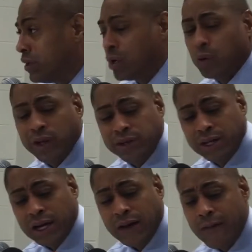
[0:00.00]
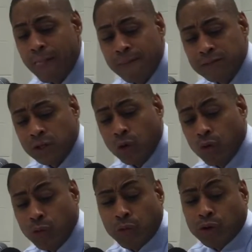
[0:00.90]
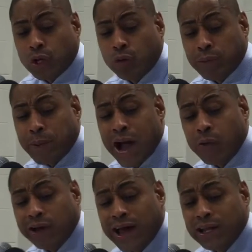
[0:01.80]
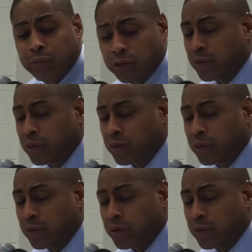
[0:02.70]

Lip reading: when we want to go with a power lineup,